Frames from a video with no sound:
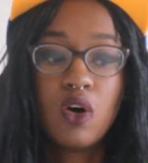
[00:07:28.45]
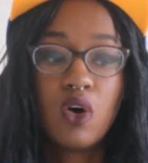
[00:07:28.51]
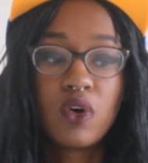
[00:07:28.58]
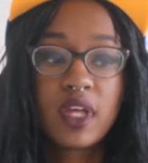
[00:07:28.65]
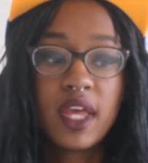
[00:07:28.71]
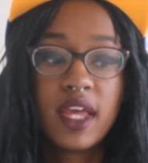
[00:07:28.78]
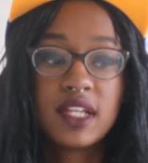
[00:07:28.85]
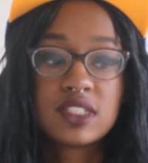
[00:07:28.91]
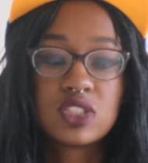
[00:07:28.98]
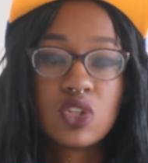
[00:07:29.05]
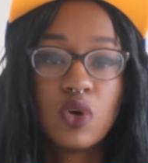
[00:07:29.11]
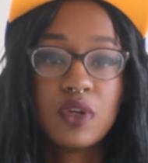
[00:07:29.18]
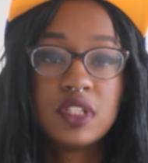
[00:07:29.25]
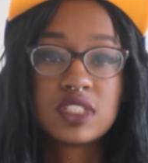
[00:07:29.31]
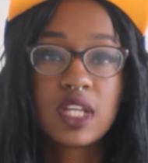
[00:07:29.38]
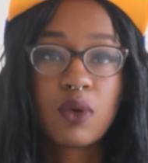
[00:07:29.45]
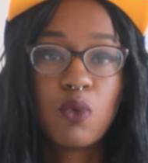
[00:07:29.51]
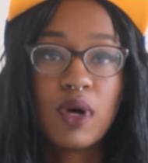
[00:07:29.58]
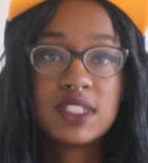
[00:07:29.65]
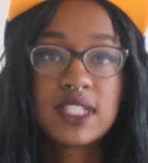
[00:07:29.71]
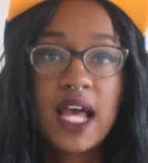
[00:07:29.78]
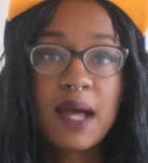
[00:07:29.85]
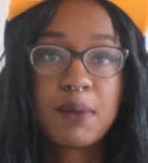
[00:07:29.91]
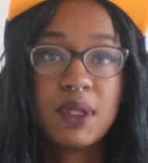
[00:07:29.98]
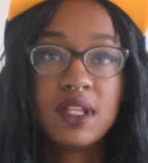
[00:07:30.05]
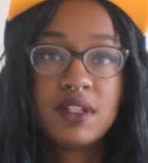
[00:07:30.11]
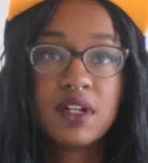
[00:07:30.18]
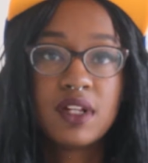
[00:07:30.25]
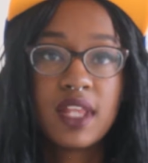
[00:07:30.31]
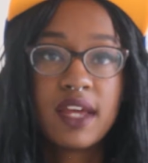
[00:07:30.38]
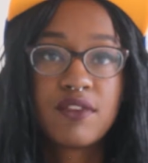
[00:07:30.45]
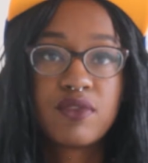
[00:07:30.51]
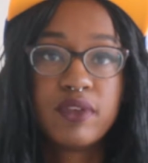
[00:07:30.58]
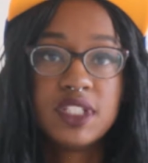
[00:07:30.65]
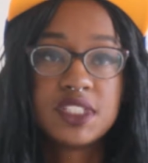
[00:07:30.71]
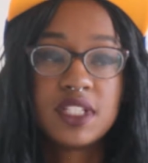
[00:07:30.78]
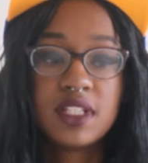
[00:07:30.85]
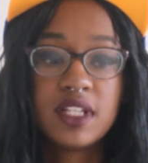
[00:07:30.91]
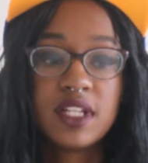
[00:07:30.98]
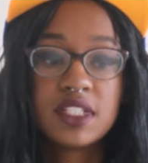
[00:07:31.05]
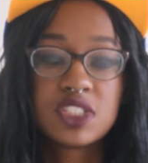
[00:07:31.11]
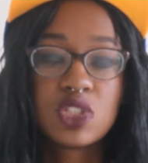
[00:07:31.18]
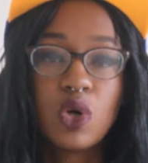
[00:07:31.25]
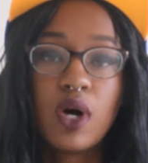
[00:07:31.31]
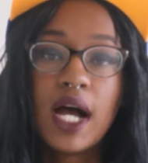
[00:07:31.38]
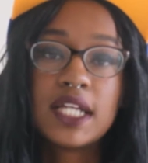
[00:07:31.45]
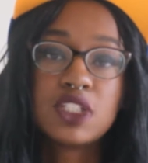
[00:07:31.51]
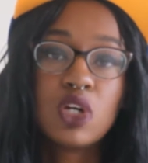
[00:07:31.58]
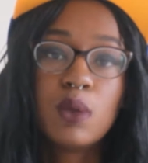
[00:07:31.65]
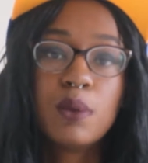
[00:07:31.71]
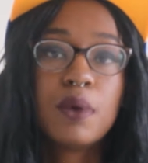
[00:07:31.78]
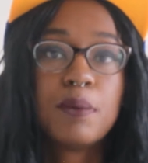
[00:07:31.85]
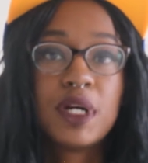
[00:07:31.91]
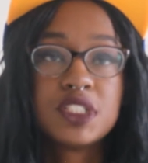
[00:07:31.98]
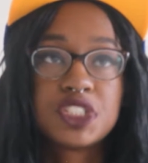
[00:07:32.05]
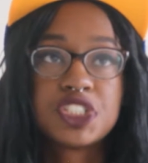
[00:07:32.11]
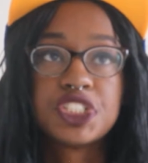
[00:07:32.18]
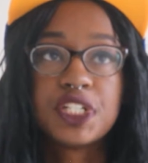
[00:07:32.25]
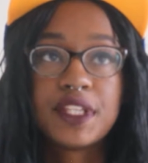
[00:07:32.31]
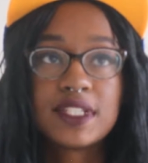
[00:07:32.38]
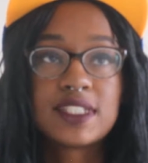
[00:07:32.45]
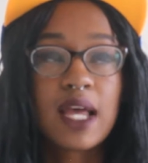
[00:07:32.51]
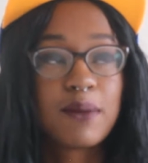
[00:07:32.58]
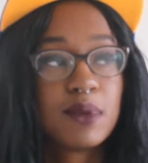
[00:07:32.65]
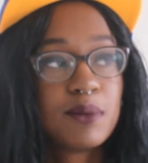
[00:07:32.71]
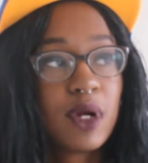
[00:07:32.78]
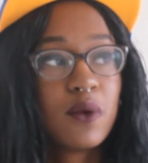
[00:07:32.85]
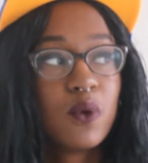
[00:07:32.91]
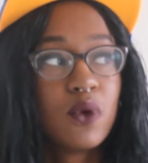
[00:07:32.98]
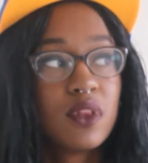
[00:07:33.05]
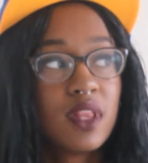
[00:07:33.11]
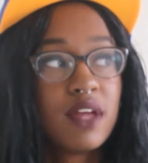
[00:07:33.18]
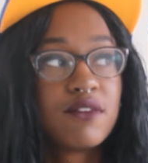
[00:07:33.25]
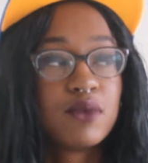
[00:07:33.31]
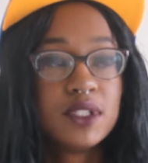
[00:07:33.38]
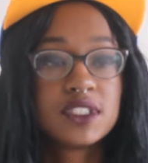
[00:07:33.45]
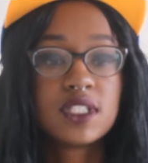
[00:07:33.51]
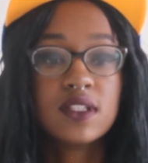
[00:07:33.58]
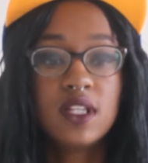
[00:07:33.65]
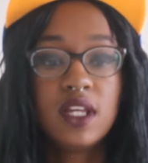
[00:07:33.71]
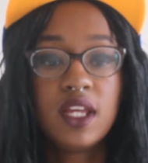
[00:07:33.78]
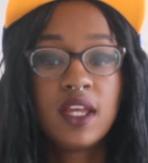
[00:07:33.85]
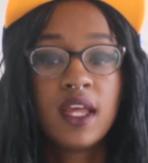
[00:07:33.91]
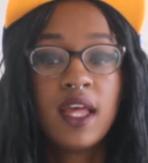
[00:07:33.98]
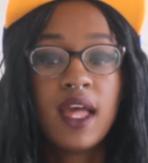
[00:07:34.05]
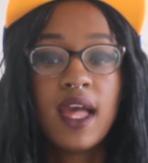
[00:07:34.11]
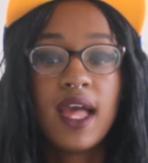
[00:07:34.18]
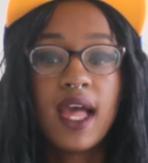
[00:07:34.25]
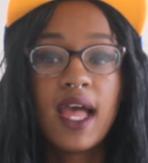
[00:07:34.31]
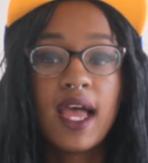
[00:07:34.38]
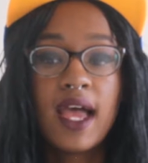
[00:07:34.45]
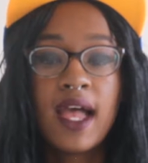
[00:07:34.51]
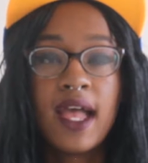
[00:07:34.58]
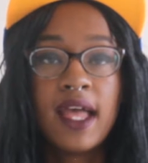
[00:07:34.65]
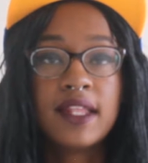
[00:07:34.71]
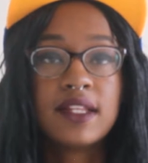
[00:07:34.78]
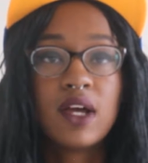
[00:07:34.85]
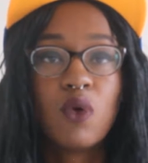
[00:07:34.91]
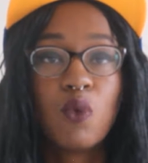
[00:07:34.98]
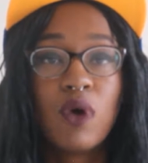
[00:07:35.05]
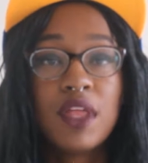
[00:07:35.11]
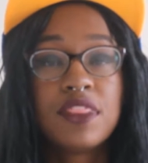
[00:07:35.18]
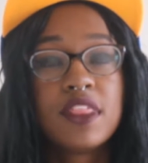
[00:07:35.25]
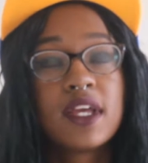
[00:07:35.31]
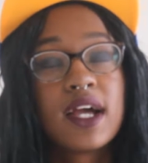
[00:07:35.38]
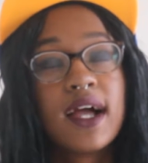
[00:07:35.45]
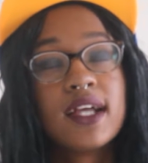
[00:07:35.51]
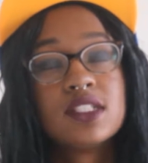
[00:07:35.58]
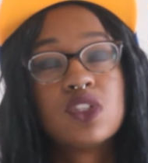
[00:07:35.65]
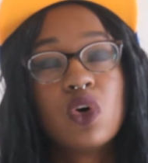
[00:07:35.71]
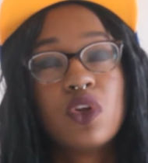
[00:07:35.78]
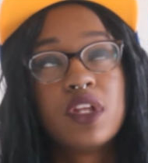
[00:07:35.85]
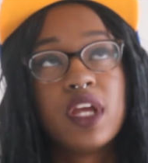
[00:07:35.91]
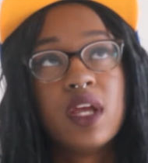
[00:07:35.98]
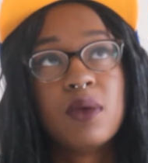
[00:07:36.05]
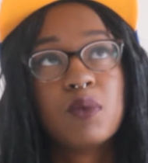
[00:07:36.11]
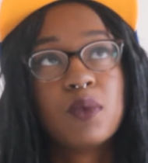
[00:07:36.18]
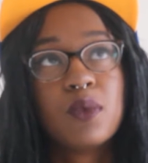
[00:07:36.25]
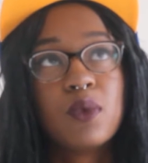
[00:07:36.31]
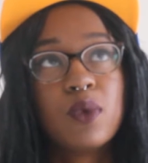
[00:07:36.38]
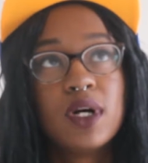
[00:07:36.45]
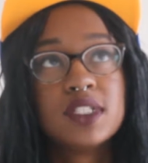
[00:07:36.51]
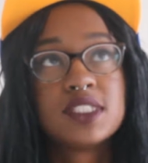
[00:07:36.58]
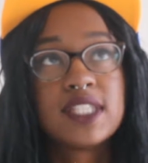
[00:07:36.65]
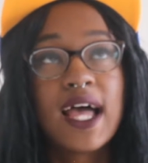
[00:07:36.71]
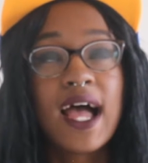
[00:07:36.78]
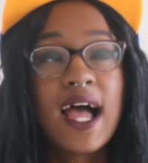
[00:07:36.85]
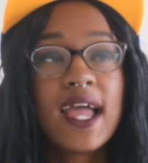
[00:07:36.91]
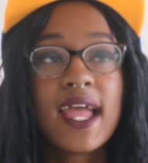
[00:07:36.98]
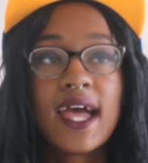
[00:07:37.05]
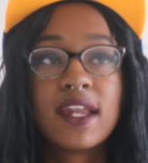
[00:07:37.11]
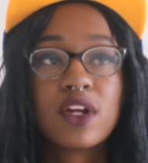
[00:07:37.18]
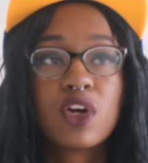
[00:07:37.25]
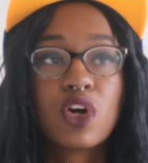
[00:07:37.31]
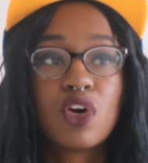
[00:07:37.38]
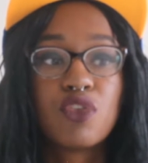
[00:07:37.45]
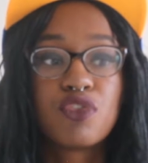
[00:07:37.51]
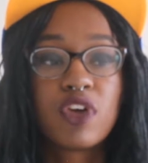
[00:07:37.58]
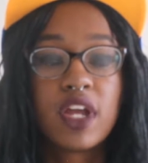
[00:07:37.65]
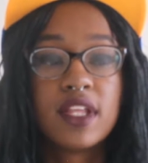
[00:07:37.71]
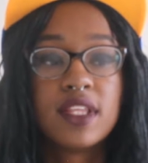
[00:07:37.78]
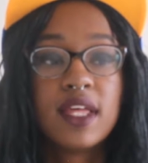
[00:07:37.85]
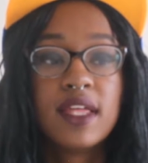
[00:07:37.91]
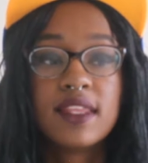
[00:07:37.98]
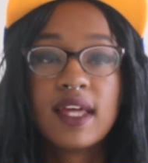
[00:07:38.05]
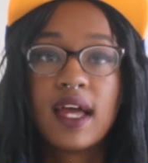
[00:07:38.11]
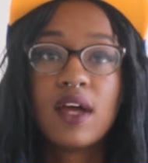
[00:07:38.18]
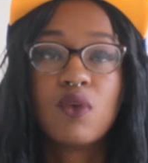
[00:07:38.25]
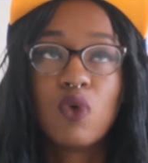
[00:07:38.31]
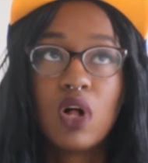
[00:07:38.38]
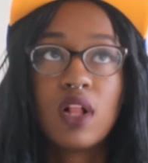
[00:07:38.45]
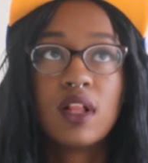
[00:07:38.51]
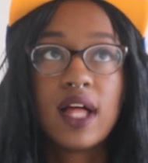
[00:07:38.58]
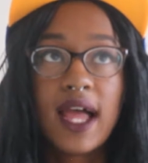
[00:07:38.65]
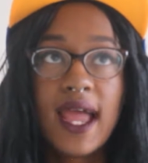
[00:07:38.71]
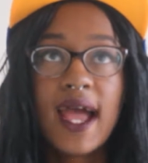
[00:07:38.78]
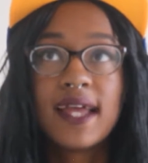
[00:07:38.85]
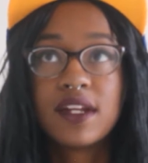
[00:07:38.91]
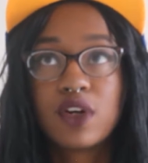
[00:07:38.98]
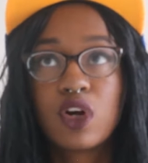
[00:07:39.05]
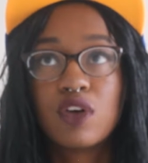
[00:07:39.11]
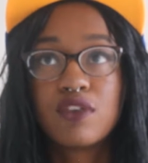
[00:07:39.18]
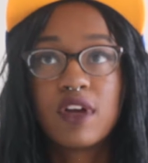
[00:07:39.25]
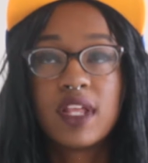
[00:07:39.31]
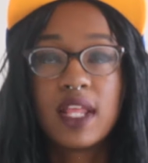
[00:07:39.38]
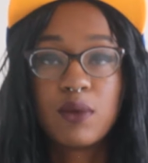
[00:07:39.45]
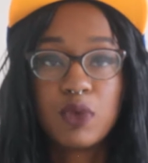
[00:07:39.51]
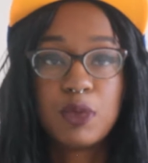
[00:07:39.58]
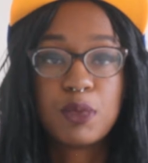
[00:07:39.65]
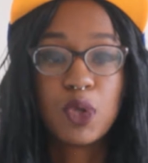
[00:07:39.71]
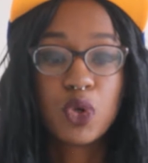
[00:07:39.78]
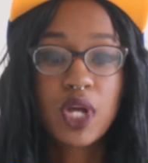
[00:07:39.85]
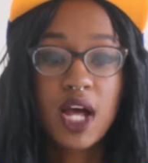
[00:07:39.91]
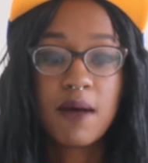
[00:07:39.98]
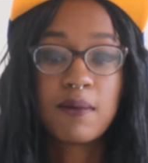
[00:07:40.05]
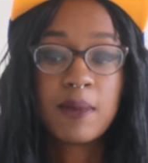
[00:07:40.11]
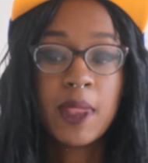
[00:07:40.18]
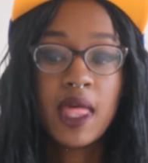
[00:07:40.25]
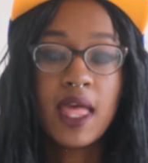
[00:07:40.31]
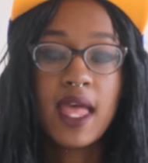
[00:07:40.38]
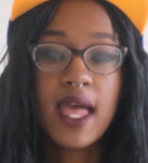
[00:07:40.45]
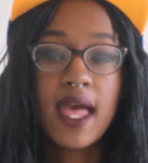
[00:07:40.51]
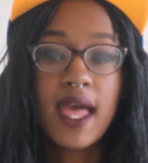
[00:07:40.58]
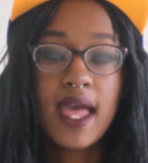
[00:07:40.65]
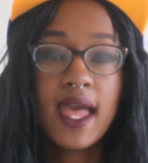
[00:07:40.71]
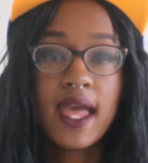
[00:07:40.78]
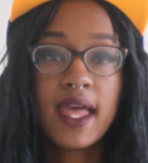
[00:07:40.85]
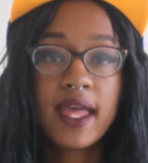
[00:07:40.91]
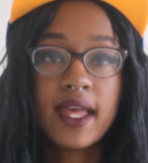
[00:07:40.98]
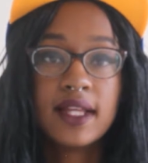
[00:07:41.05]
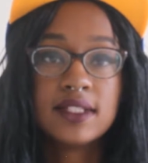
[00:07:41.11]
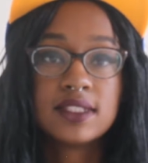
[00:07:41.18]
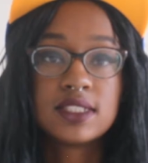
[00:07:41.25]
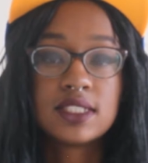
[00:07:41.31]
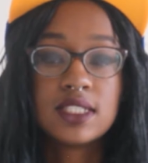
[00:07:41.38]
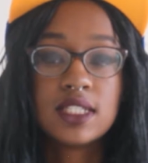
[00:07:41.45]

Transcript: okay, so he was like, what's happened in your life recently? So I told him a bunch of shit that's happened in my life recently. And one thing I told him was that I had a girlfriend I had a girlfriend and we broke up. And